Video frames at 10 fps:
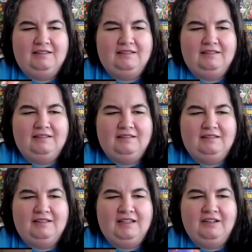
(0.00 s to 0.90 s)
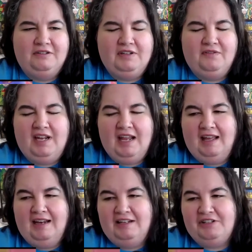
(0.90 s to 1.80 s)
And here we go. Tiffany
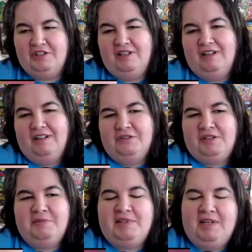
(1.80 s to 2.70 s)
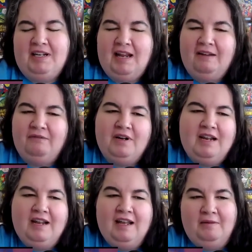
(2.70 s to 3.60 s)
Haddish. Seems to be in
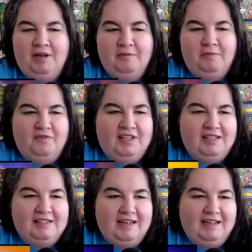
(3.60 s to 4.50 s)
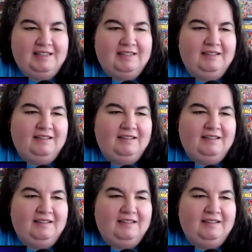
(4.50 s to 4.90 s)
every animated movie these days.